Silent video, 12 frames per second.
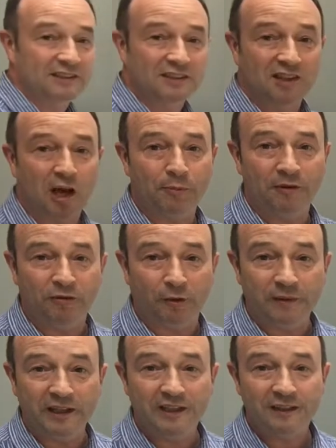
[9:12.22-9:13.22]
the top of her
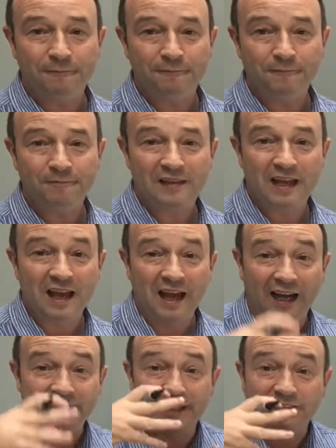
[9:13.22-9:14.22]
beak.
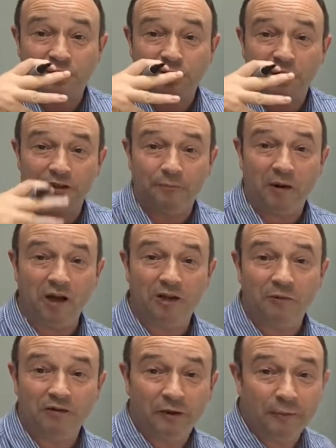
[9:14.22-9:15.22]
And then to draw the
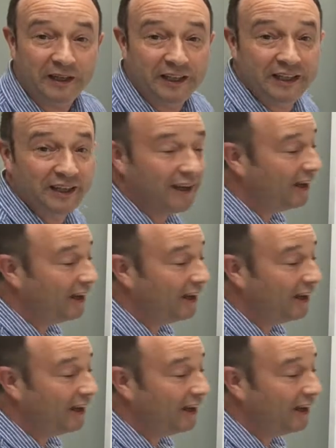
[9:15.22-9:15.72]
bottom of her beak,